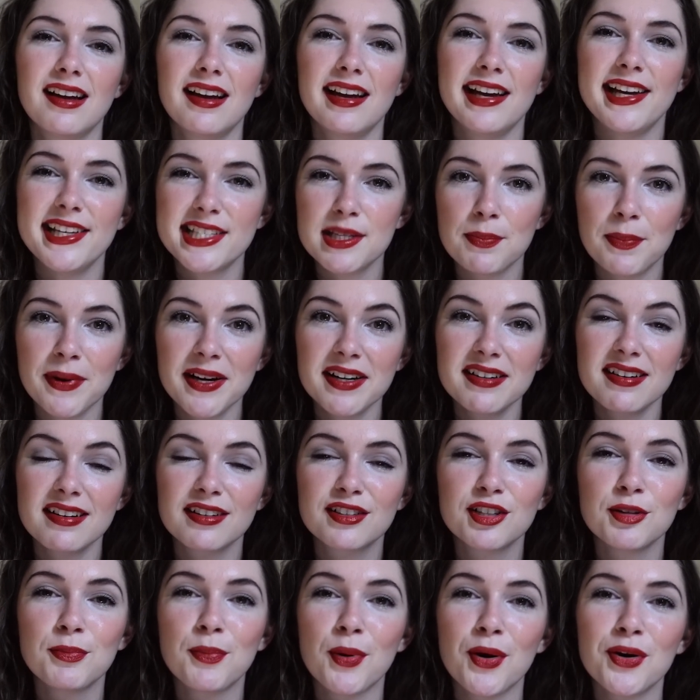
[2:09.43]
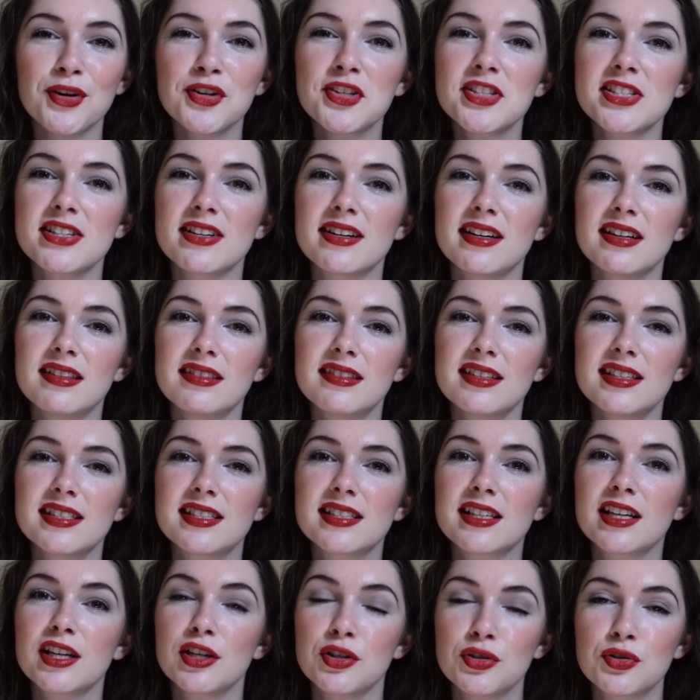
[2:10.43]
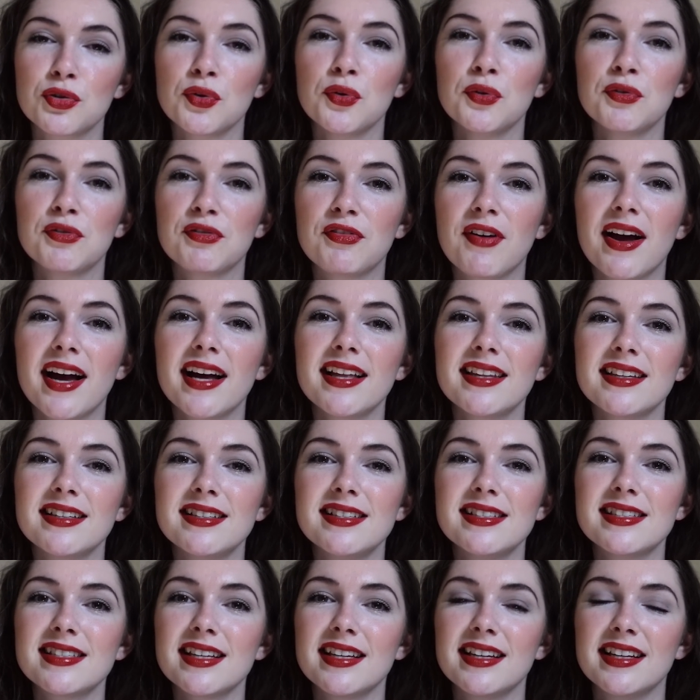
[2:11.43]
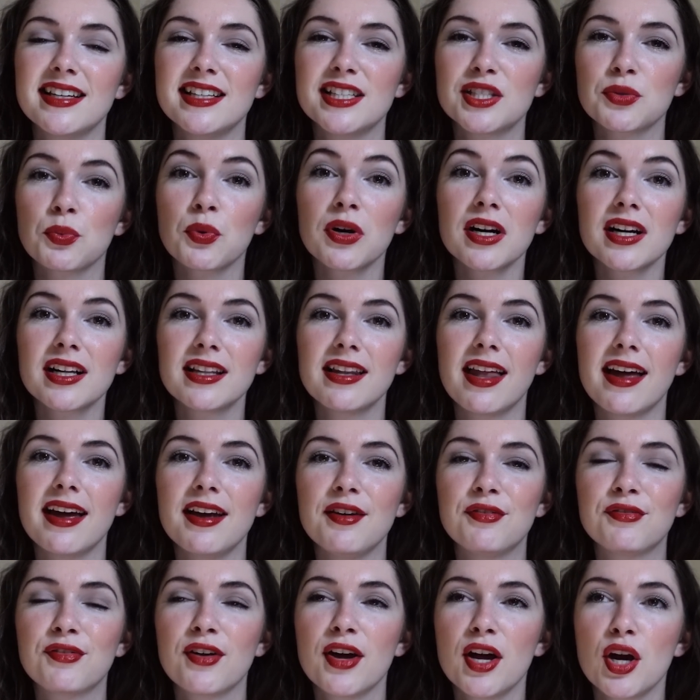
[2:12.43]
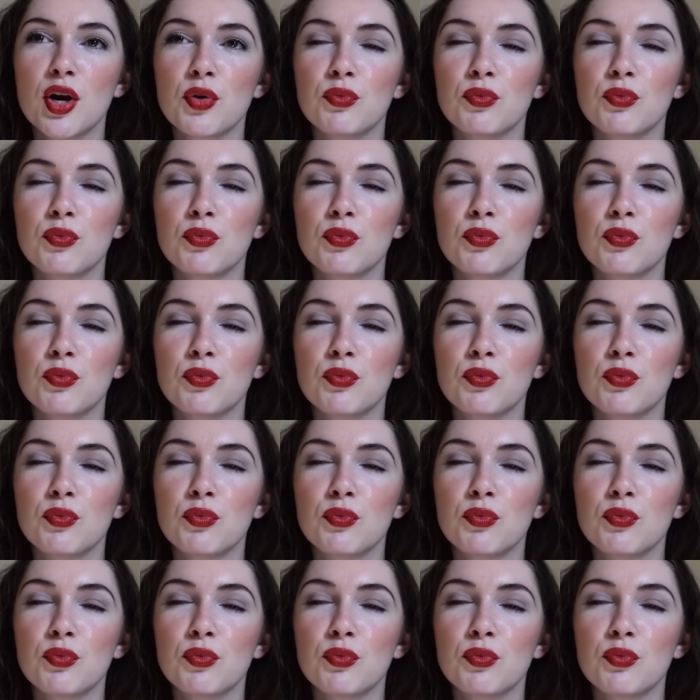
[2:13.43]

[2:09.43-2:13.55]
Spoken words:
He's a bare knuckle boxer, and this controlled violence in his work life